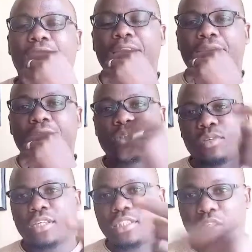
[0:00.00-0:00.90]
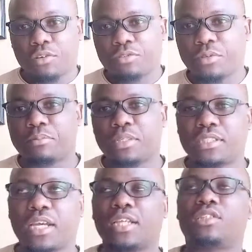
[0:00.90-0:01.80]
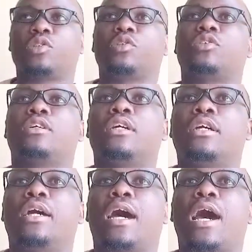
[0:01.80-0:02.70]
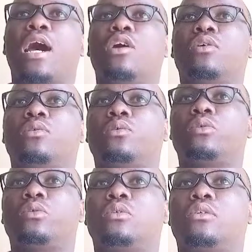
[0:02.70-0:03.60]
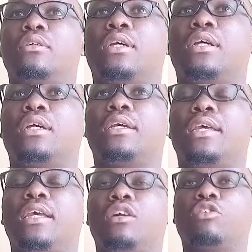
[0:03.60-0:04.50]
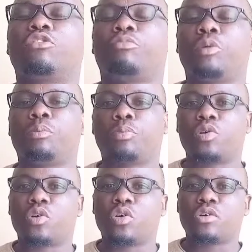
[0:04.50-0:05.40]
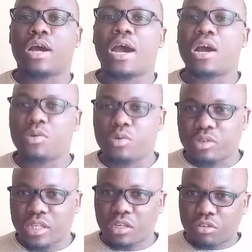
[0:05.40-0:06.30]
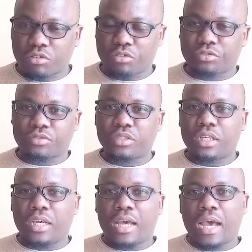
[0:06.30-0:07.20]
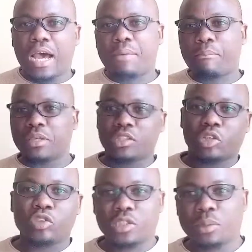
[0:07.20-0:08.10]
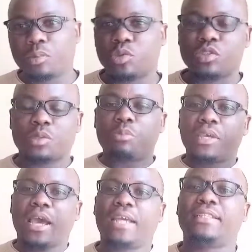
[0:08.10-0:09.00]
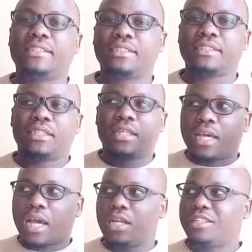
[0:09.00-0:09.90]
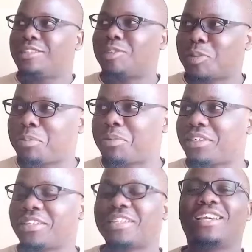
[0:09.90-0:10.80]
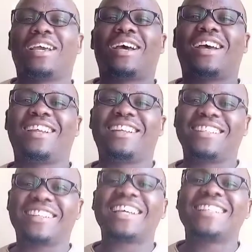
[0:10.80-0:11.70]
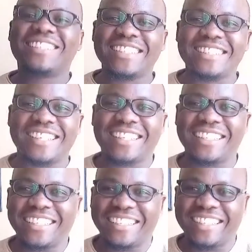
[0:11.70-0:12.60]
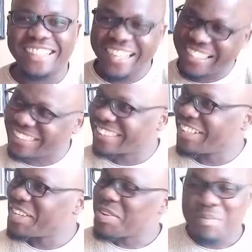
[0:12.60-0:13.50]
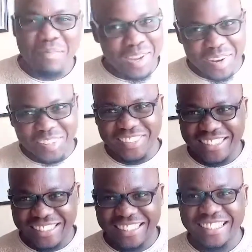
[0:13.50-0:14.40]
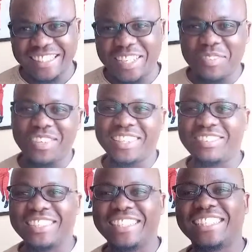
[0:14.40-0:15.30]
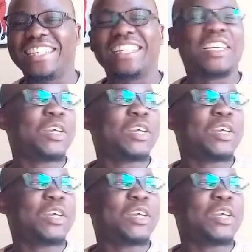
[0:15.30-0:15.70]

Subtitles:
as you can tell from the title, how a lot of people, or how a lot of misconceptions behind this topic. And that is, guys, my wife is disturbing me here.